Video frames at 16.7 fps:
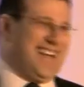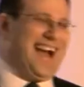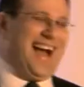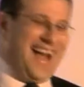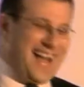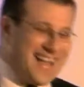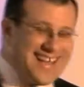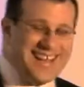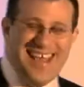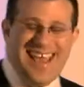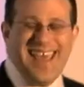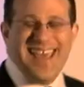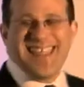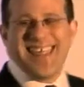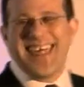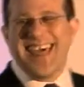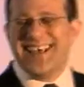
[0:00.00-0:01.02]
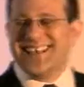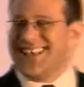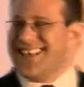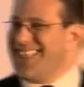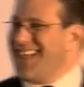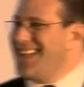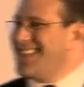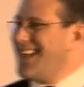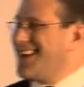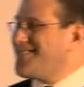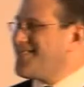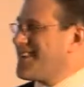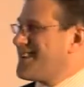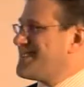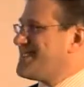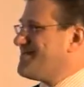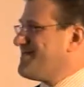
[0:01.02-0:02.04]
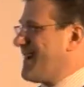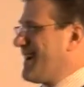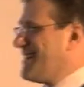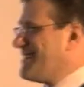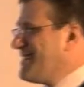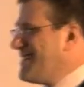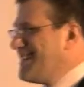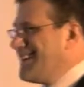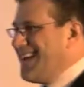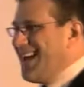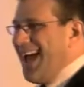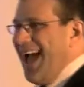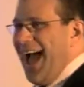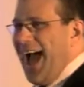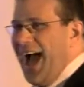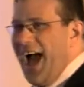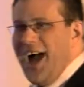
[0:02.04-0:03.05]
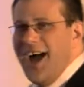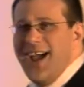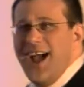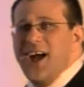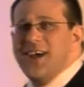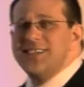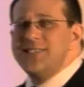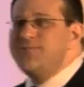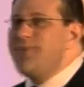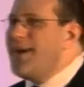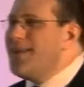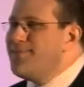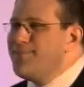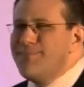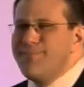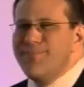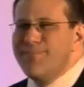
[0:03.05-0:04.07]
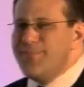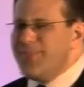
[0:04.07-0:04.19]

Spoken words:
I can hear that rings a bell. I spent